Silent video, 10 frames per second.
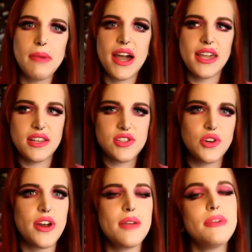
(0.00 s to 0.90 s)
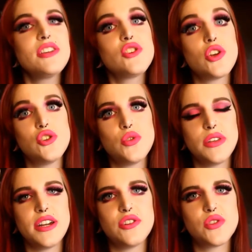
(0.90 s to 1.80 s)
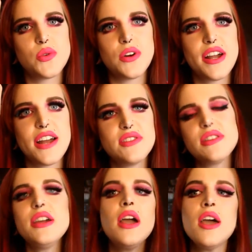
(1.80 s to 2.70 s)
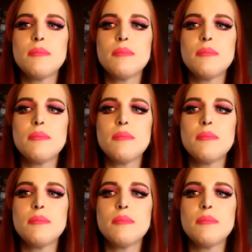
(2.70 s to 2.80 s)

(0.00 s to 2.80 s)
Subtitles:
my Instagram is Julie_counseling.